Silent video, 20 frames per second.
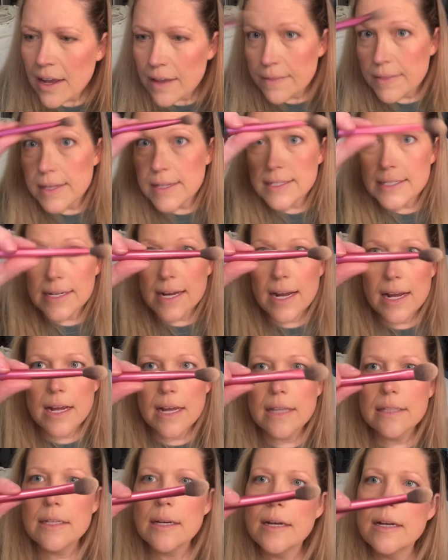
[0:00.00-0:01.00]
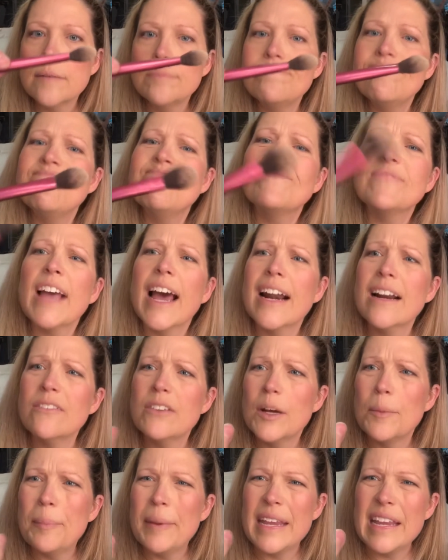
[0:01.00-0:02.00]
This the kind of
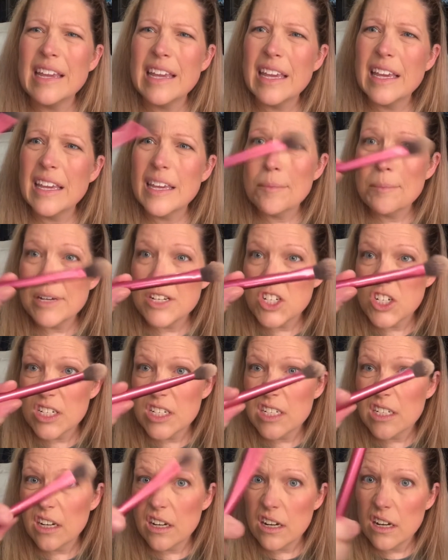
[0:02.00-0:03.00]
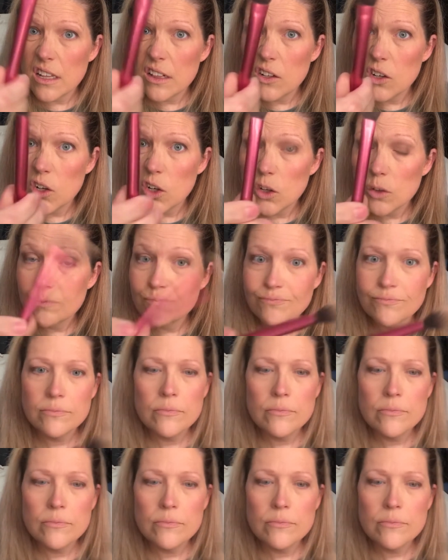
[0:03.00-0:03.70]
a pinky magenta color